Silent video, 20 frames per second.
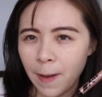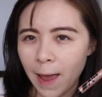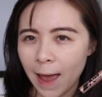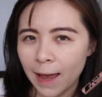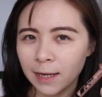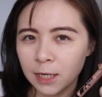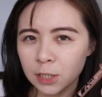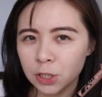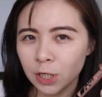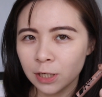
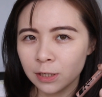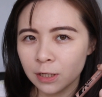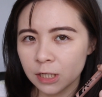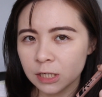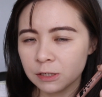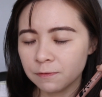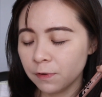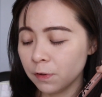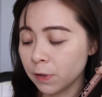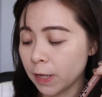packaging
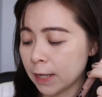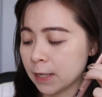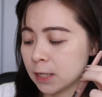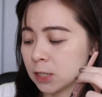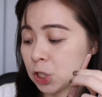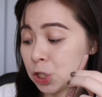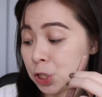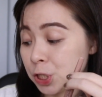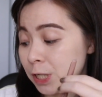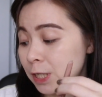does feel kind
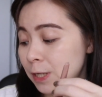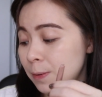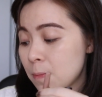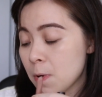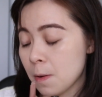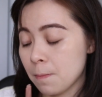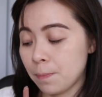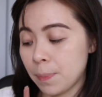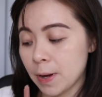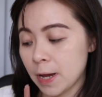of cheap,
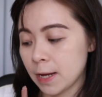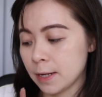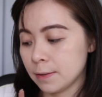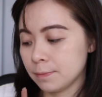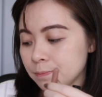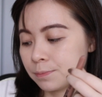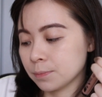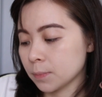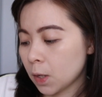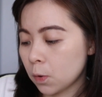
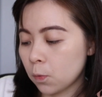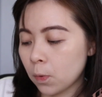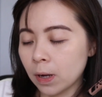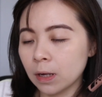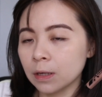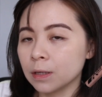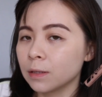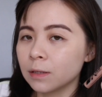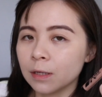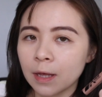but
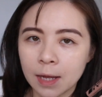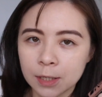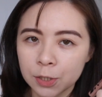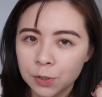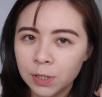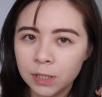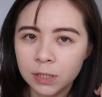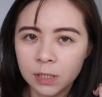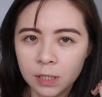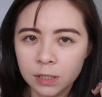well,
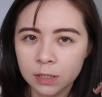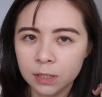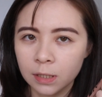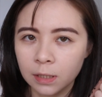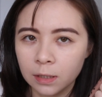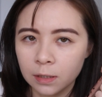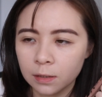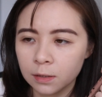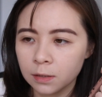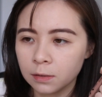Catrice is
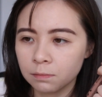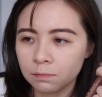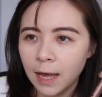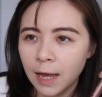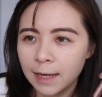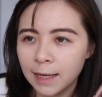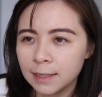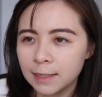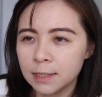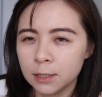
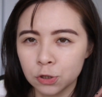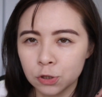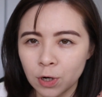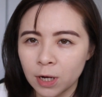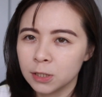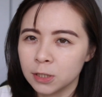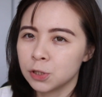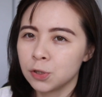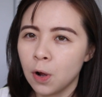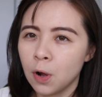I guess a
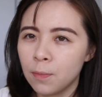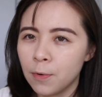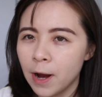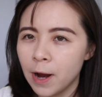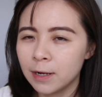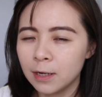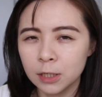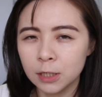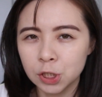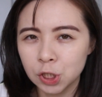drugstore
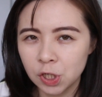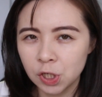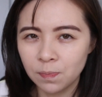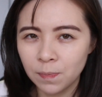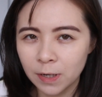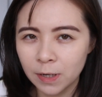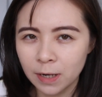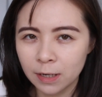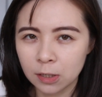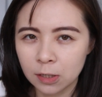brand, a
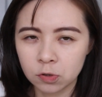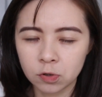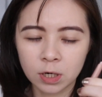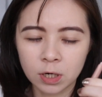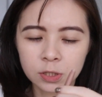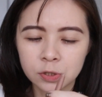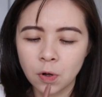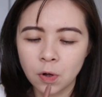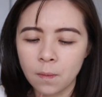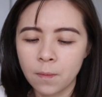cheaper kind of
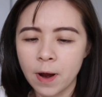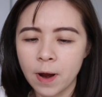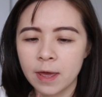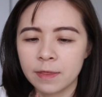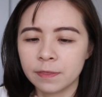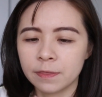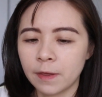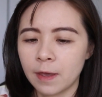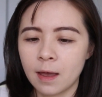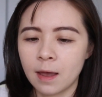drugstore
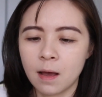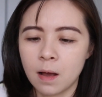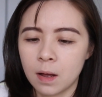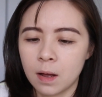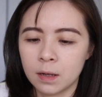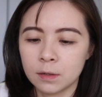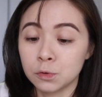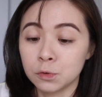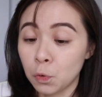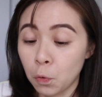brand. They
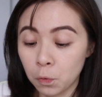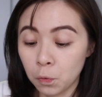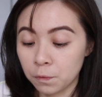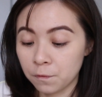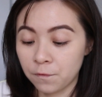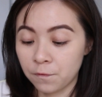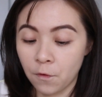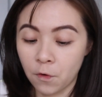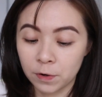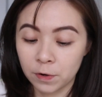are
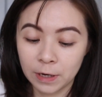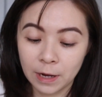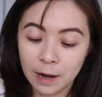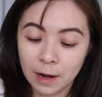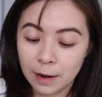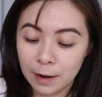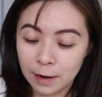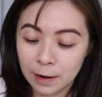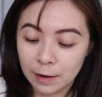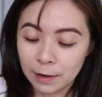known for
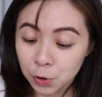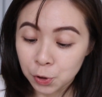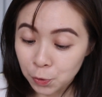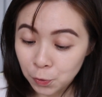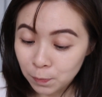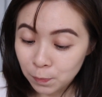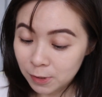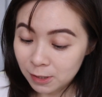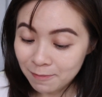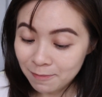their
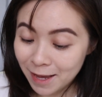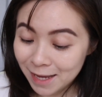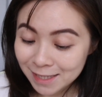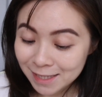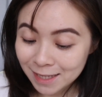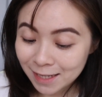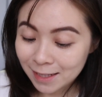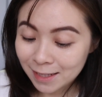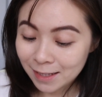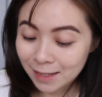dupes
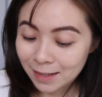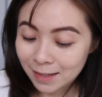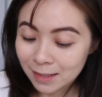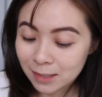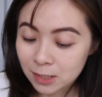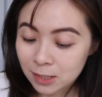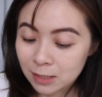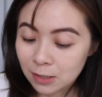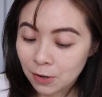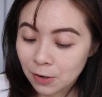basically,
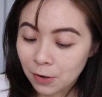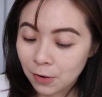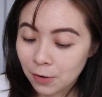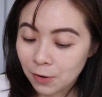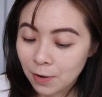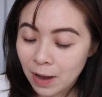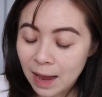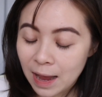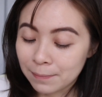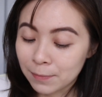
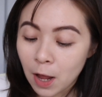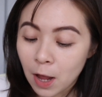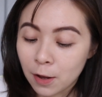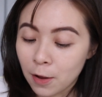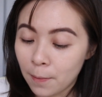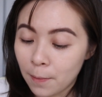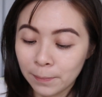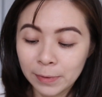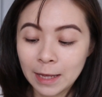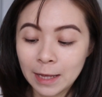so I'm not
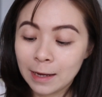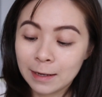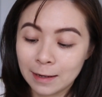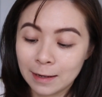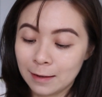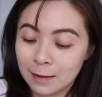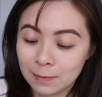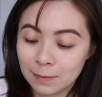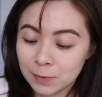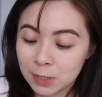
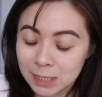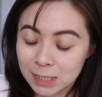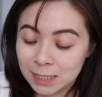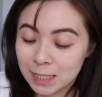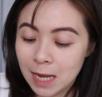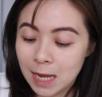complaining, I'm just